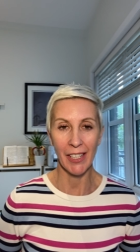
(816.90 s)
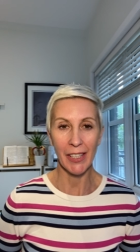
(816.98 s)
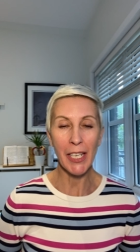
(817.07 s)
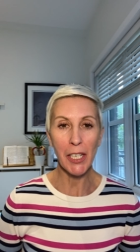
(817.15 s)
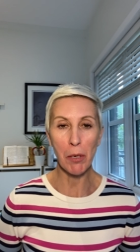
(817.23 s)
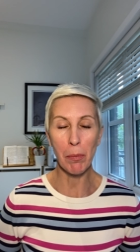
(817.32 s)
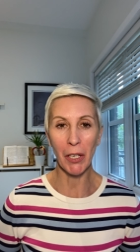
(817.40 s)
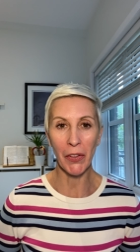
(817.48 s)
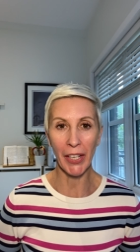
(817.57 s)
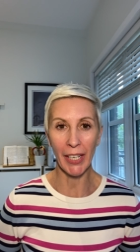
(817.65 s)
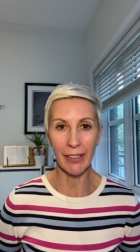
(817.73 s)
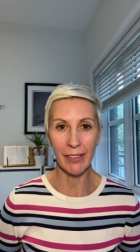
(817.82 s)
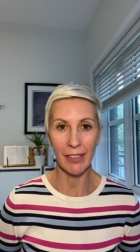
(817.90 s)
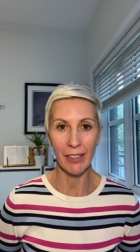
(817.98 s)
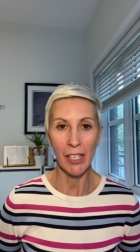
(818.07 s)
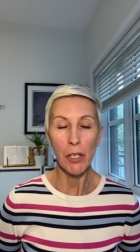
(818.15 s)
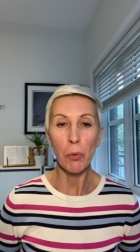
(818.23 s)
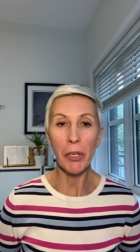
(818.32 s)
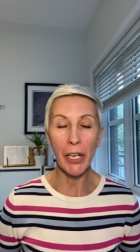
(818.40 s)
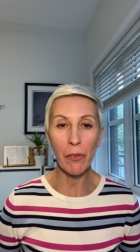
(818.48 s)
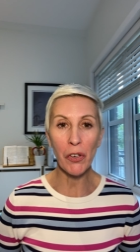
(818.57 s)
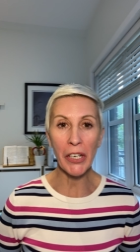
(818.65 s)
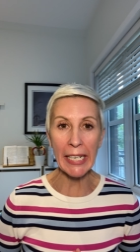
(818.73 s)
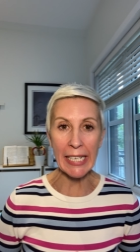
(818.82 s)
Think about that.
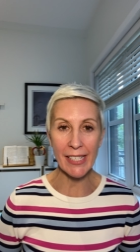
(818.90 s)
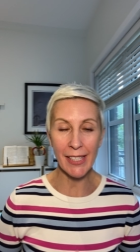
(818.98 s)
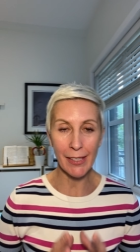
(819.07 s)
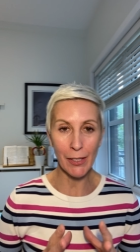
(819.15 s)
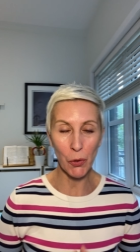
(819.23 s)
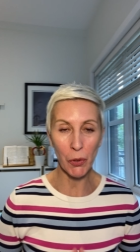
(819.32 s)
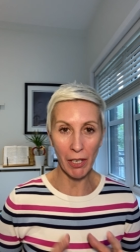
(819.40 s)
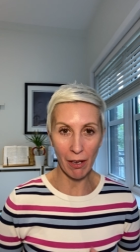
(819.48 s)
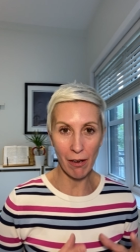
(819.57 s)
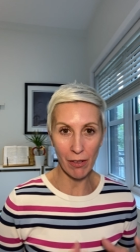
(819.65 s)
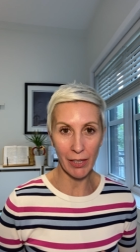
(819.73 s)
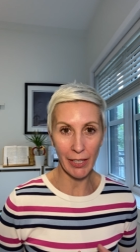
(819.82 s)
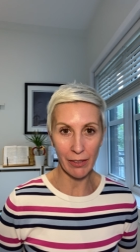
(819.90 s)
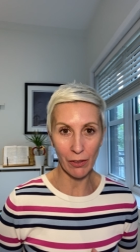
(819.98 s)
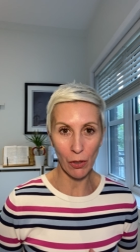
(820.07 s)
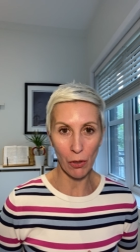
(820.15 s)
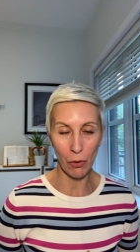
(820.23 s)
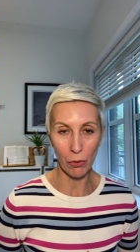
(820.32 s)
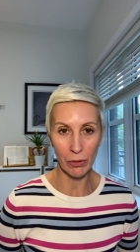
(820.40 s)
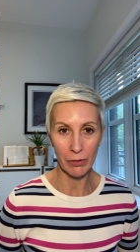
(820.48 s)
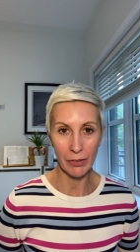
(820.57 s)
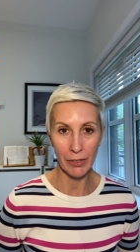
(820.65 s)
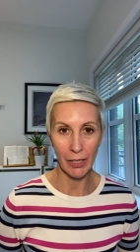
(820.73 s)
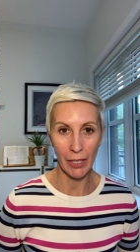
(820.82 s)
Whatever is that you cannot let go,
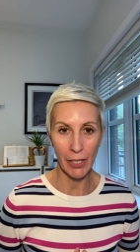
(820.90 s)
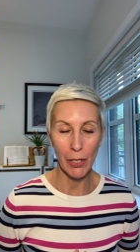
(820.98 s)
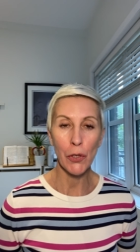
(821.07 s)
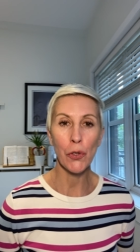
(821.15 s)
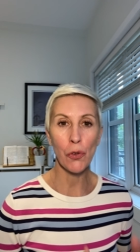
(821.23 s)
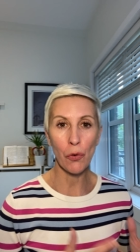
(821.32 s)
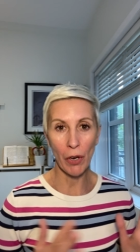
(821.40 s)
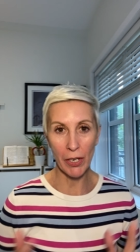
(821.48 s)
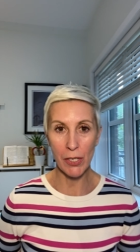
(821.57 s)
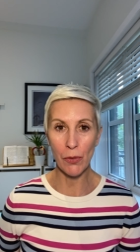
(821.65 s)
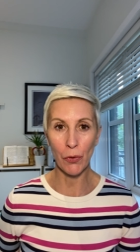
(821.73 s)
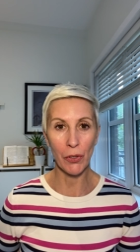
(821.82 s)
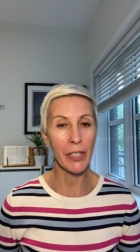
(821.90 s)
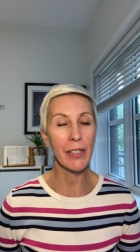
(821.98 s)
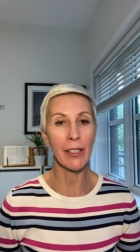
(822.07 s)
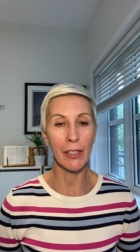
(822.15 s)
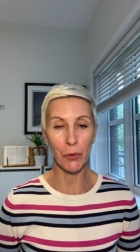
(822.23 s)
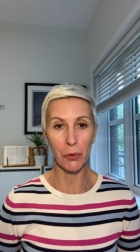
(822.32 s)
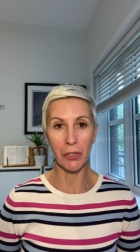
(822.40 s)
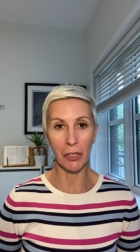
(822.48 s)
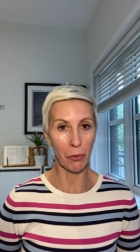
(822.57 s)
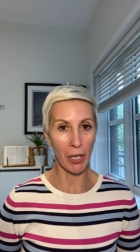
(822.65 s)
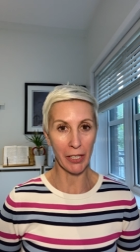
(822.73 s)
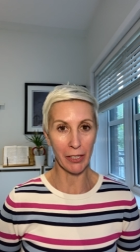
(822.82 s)
transfer it into the
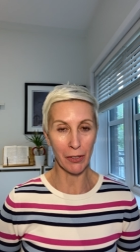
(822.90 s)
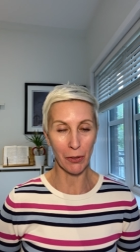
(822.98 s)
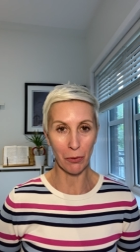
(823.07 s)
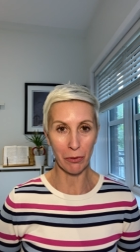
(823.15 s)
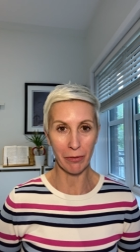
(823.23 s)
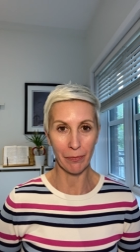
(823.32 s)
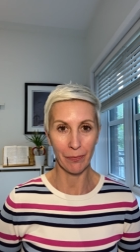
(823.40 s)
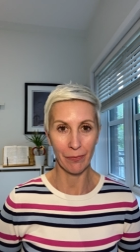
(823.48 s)
gratitude.